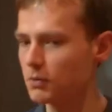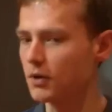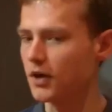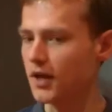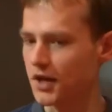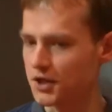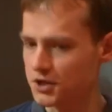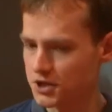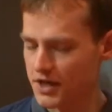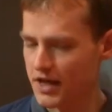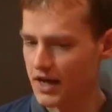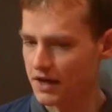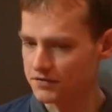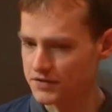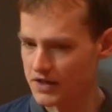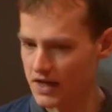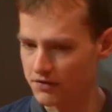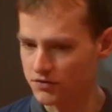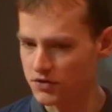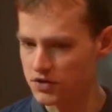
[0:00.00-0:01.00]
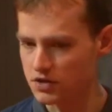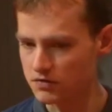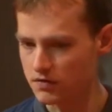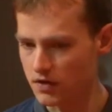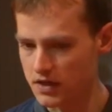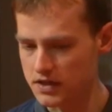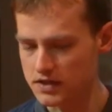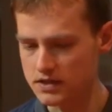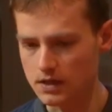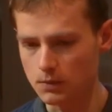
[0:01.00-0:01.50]
we might actually have to have the
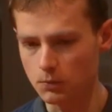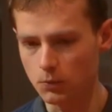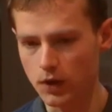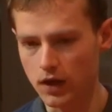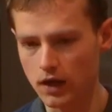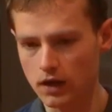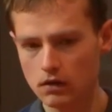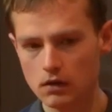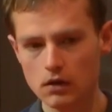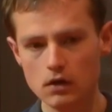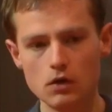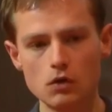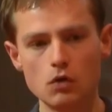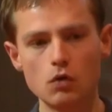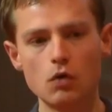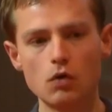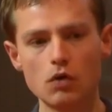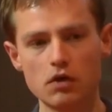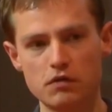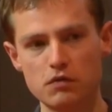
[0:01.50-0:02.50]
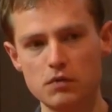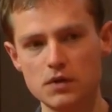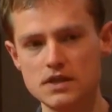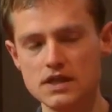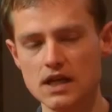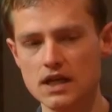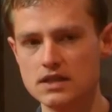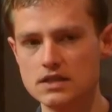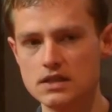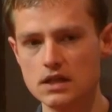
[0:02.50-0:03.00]
device somewhere. Or if we're
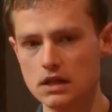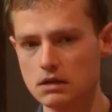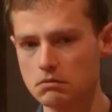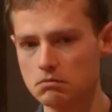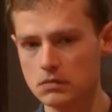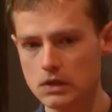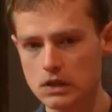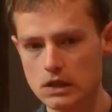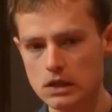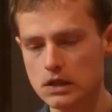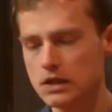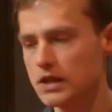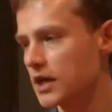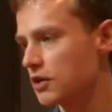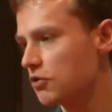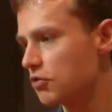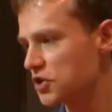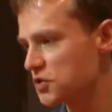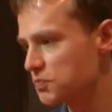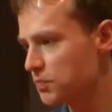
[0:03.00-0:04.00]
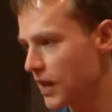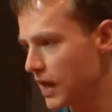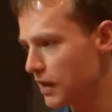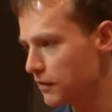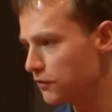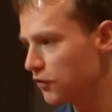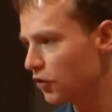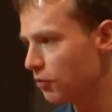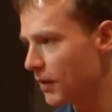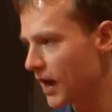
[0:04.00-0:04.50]
testing a
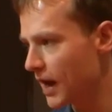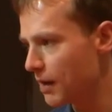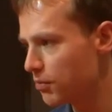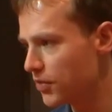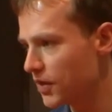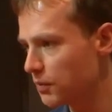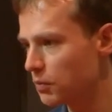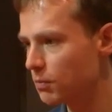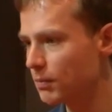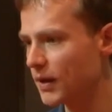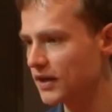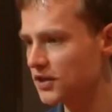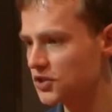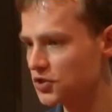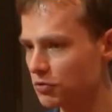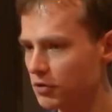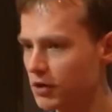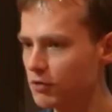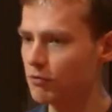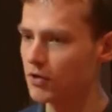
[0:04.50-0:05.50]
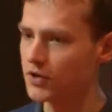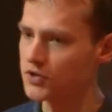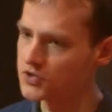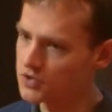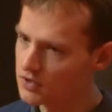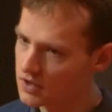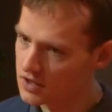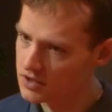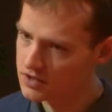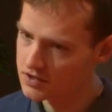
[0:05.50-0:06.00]
cross-platform app, then we make sure it runs
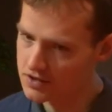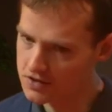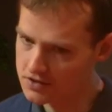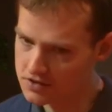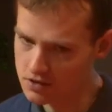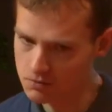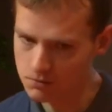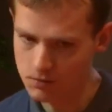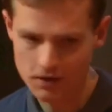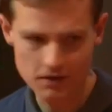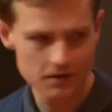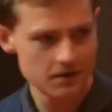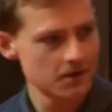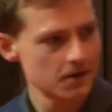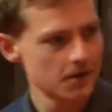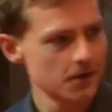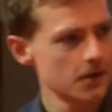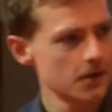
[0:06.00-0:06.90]
on each system. And